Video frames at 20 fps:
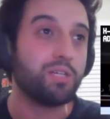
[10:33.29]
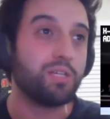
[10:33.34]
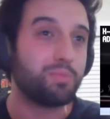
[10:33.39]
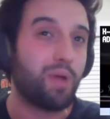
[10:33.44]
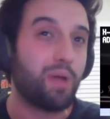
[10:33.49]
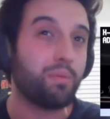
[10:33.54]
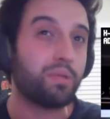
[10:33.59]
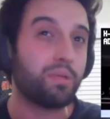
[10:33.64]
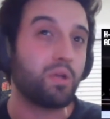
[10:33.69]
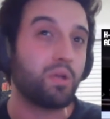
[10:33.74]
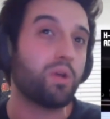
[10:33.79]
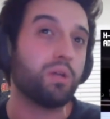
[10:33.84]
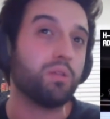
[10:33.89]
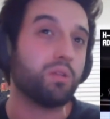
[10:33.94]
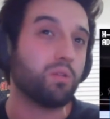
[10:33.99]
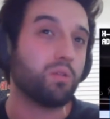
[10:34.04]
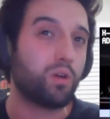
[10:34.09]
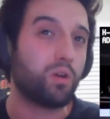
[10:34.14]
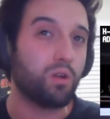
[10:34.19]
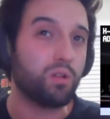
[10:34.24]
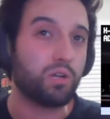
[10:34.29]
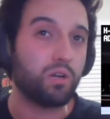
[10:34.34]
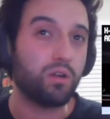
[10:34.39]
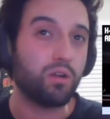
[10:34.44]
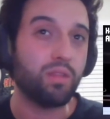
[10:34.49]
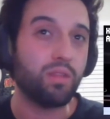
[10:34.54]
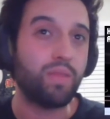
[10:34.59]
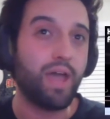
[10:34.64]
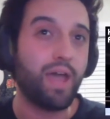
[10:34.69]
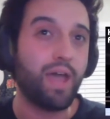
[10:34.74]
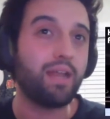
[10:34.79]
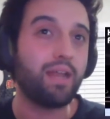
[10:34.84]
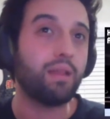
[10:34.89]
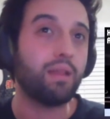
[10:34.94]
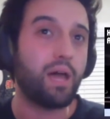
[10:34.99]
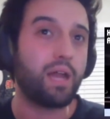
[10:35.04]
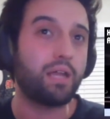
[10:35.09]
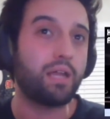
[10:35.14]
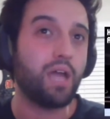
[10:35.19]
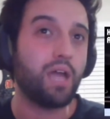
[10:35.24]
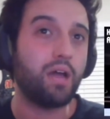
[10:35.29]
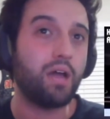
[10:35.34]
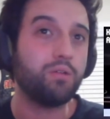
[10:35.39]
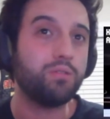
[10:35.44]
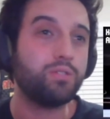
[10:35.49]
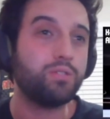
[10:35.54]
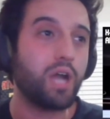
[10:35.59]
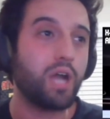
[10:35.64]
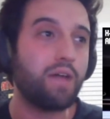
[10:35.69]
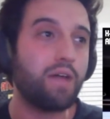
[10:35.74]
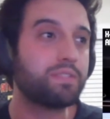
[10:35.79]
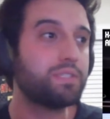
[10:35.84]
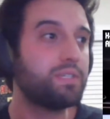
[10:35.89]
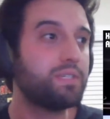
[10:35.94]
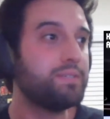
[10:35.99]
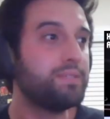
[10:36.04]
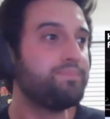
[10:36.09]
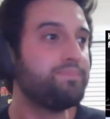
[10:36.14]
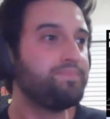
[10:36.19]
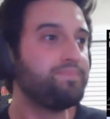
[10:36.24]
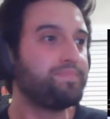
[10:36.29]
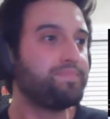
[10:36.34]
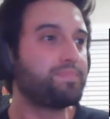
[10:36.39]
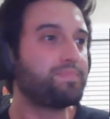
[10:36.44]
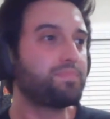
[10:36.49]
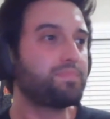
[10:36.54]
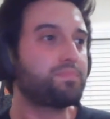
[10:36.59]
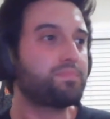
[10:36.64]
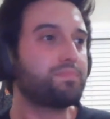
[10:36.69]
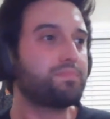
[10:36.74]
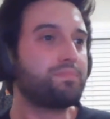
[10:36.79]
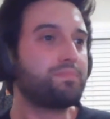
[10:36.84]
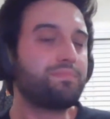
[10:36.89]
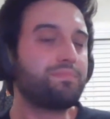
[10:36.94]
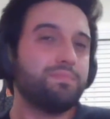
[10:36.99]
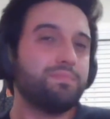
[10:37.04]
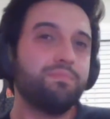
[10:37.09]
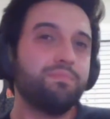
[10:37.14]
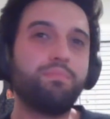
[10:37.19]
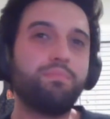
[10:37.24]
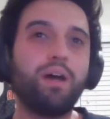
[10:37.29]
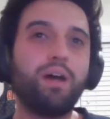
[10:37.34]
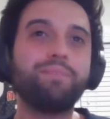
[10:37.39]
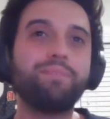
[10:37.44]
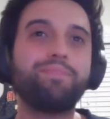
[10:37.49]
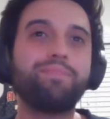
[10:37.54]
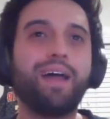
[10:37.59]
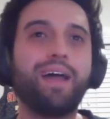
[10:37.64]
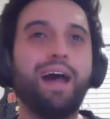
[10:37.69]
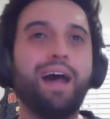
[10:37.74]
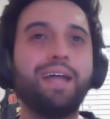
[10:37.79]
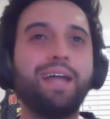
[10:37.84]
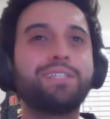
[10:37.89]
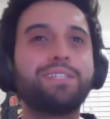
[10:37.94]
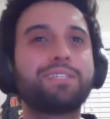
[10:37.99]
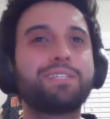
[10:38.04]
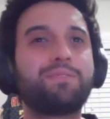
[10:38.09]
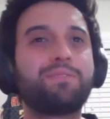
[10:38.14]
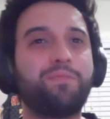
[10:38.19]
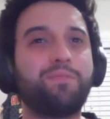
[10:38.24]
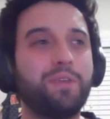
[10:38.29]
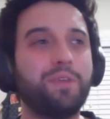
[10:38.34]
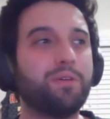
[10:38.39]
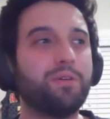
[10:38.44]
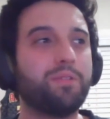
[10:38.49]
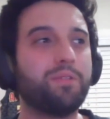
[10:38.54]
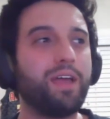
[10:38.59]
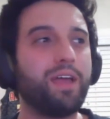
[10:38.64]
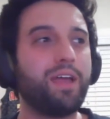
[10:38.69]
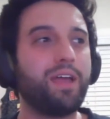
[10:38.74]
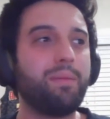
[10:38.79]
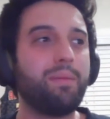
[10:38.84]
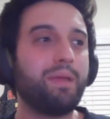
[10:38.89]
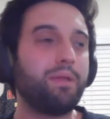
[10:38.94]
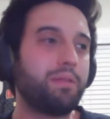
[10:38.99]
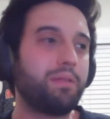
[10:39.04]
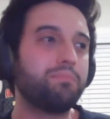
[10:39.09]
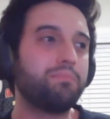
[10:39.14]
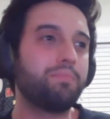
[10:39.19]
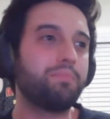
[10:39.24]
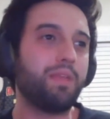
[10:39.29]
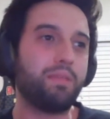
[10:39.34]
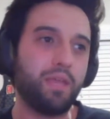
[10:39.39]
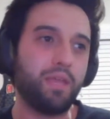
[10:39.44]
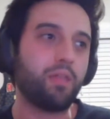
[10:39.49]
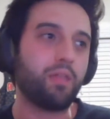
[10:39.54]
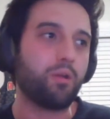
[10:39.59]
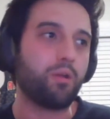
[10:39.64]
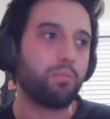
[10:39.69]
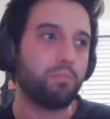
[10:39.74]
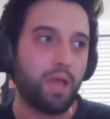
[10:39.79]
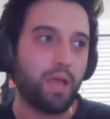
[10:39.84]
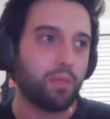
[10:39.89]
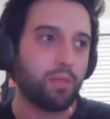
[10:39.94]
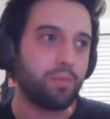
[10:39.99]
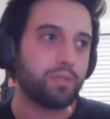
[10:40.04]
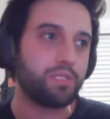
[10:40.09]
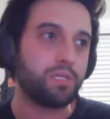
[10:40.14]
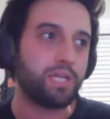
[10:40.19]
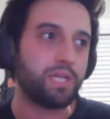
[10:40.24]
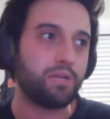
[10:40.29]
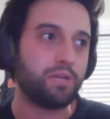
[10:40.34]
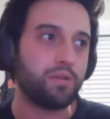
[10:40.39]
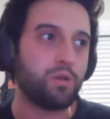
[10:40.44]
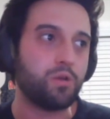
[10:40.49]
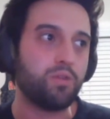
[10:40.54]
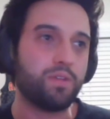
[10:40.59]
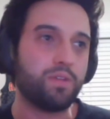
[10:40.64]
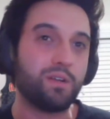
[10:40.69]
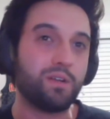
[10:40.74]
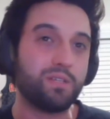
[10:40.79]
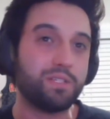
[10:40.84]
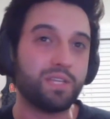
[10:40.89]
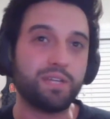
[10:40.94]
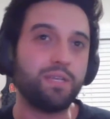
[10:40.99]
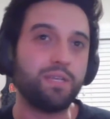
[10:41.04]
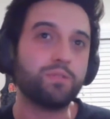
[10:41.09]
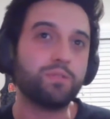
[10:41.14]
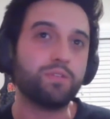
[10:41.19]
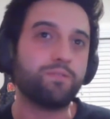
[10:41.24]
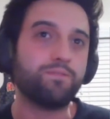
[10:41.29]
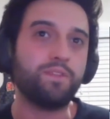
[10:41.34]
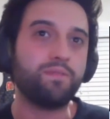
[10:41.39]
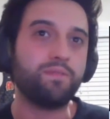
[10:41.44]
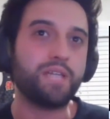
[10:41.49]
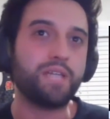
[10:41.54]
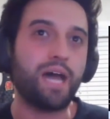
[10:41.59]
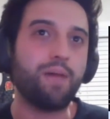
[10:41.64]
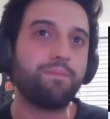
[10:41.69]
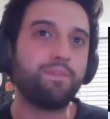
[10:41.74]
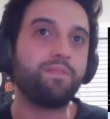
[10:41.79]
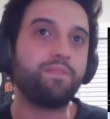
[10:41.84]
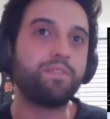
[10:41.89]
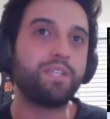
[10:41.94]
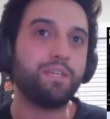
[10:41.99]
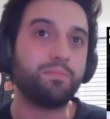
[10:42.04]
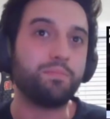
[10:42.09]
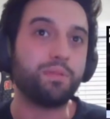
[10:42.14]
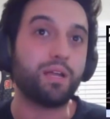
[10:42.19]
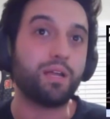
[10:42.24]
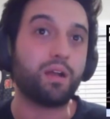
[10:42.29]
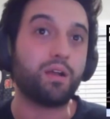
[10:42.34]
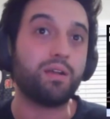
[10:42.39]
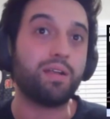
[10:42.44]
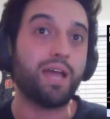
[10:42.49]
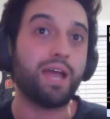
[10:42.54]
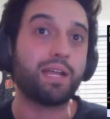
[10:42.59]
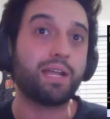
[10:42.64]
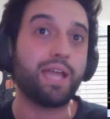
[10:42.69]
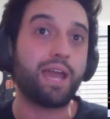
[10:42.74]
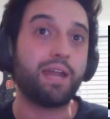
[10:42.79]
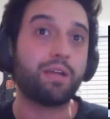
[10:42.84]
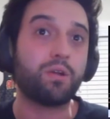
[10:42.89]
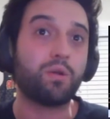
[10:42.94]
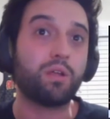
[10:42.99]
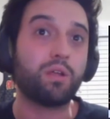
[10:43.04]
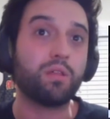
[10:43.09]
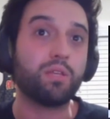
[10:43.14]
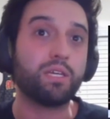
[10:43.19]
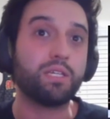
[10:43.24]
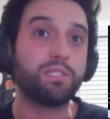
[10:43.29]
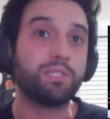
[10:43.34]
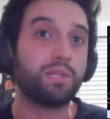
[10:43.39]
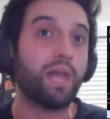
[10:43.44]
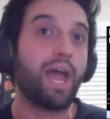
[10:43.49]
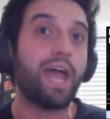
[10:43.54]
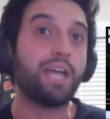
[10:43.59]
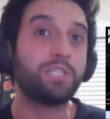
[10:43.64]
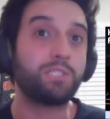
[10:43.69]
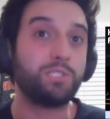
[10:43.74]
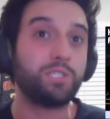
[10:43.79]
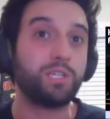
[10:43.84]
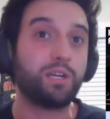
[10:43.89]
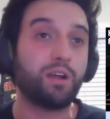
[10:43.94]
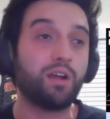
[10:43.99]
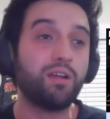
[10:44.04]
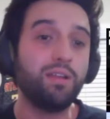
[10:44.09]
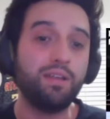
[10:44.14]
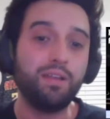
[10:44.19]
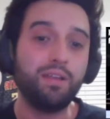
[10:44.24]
He's probably going a little earlier than that in a lot of Yahoo drafts. But I just feel that, and the other element to take note of here is that he was a top 15 player in 9 category leagues last year.